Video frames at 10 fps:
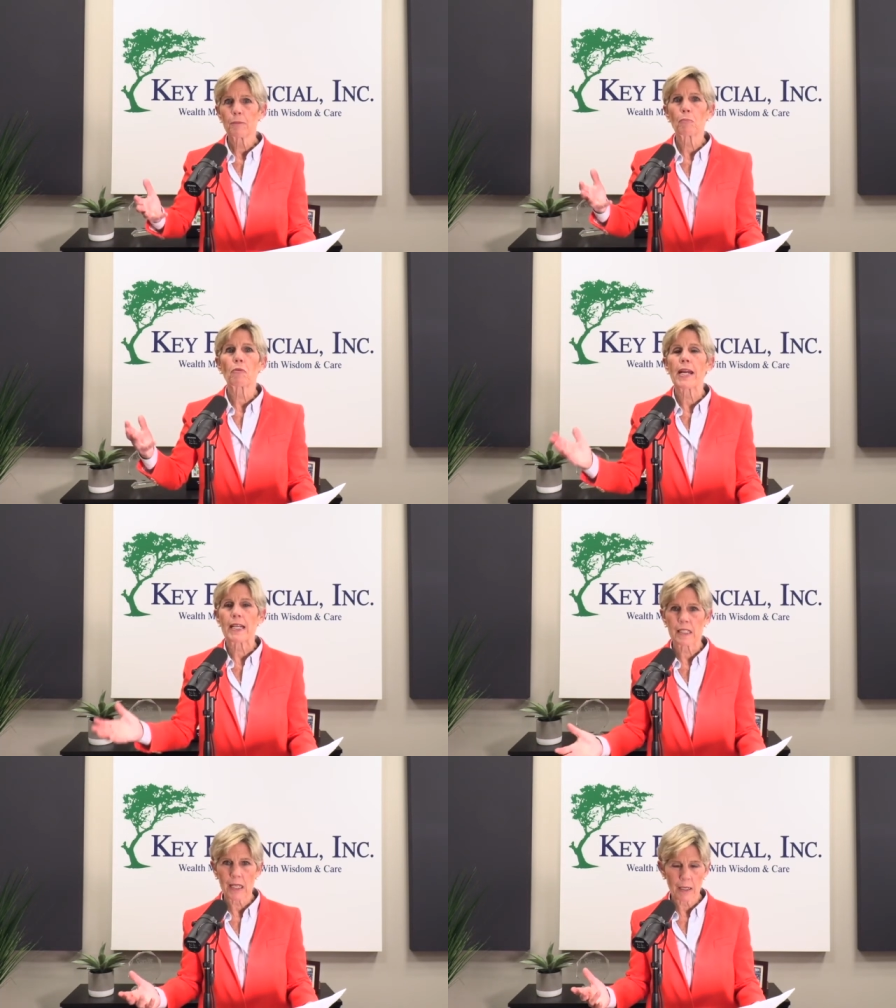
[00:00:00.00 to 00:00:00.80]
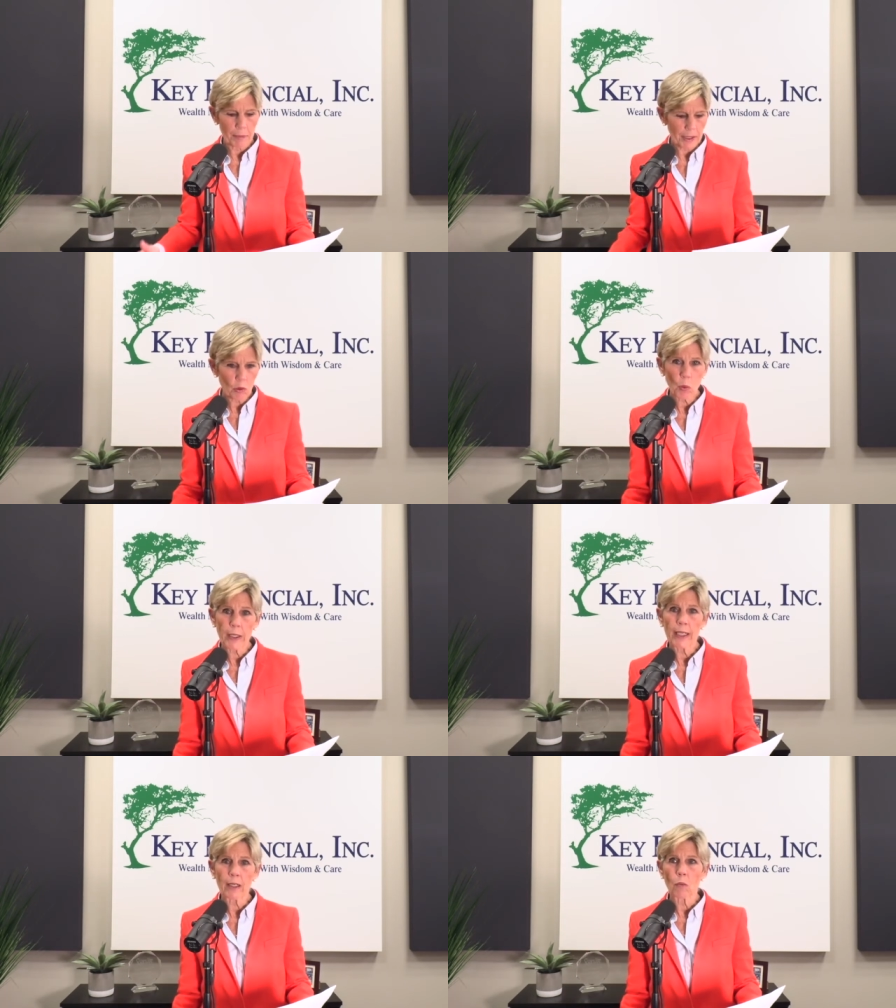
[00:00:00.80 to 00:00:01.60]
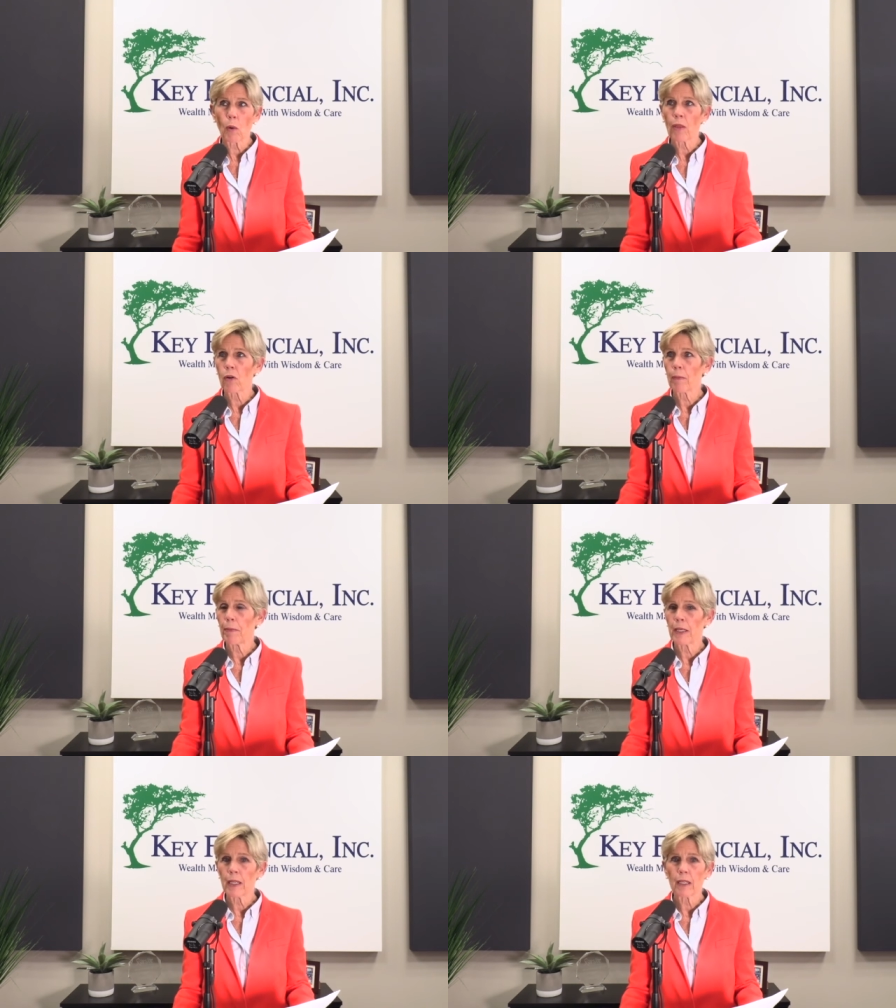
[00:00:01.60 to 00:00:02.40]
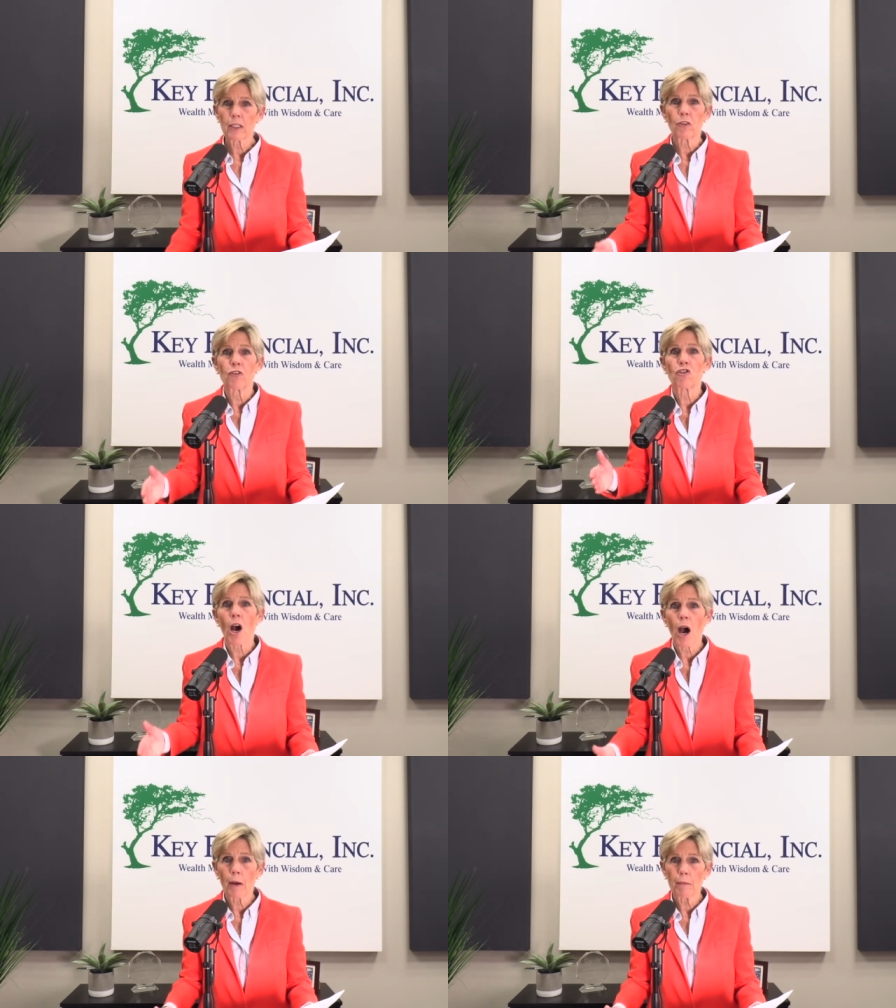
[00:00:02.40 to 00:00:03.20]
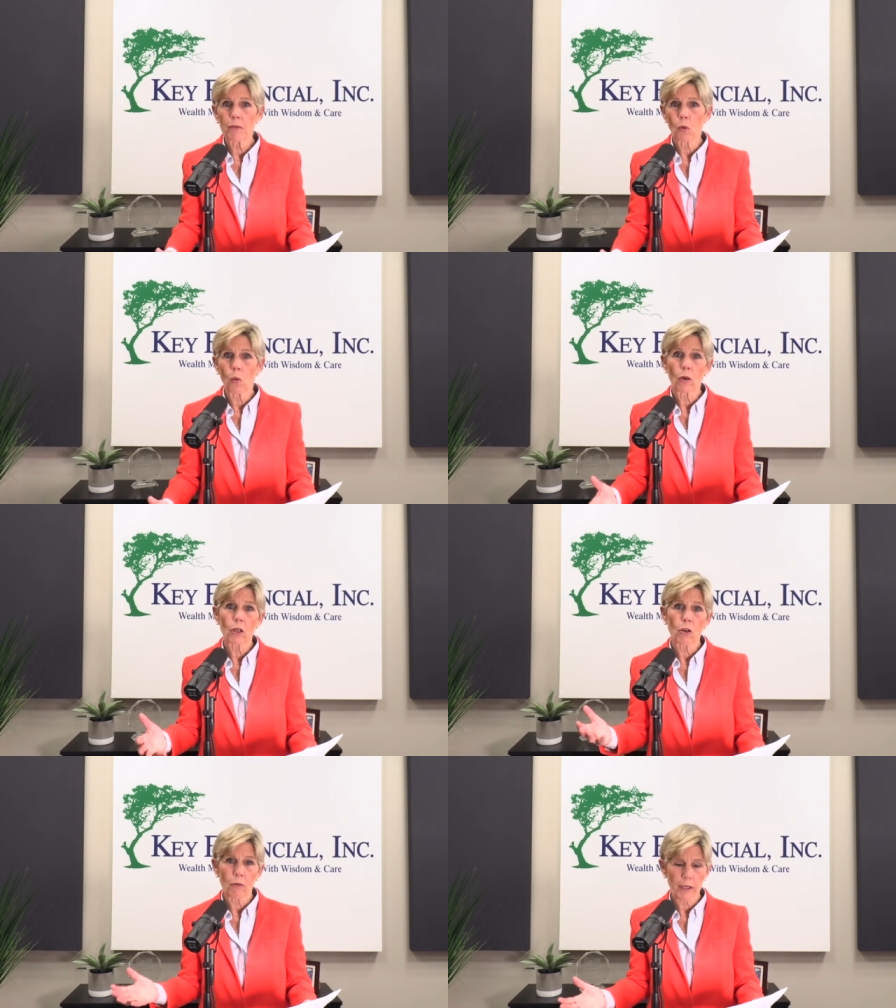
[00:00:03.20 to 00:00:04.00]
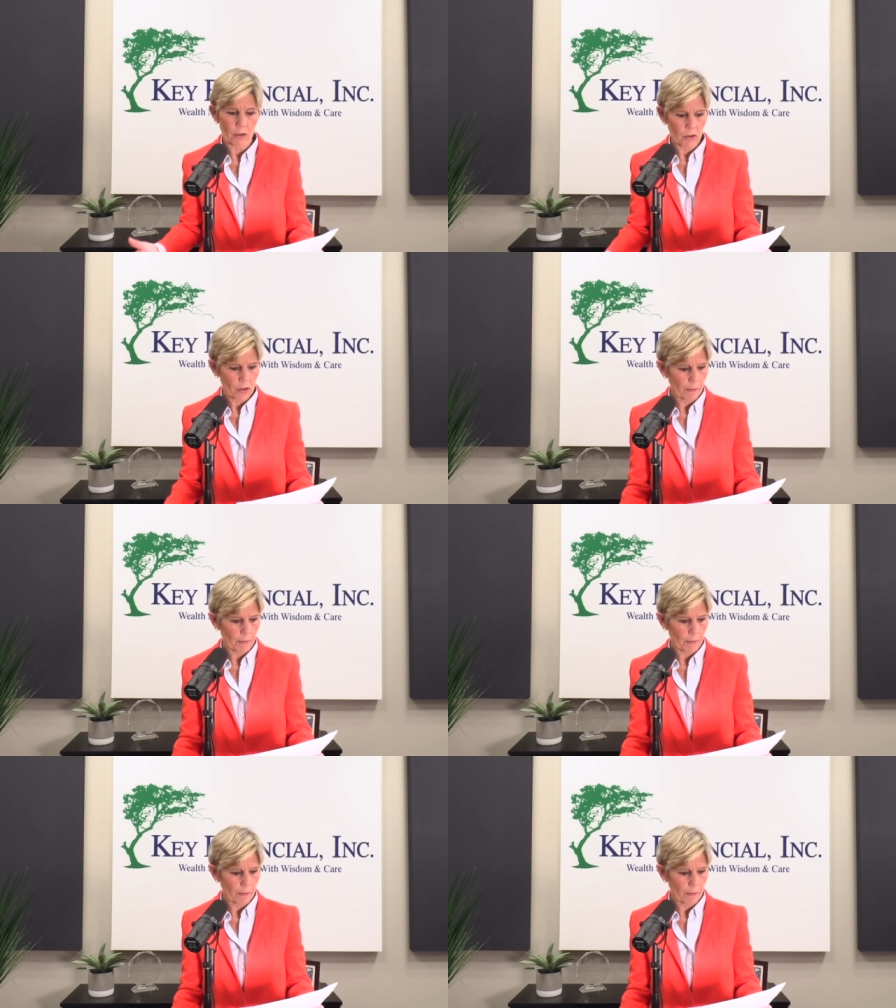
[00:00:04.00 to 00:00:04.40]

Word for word: breaks in between, whether it be jobs or careers?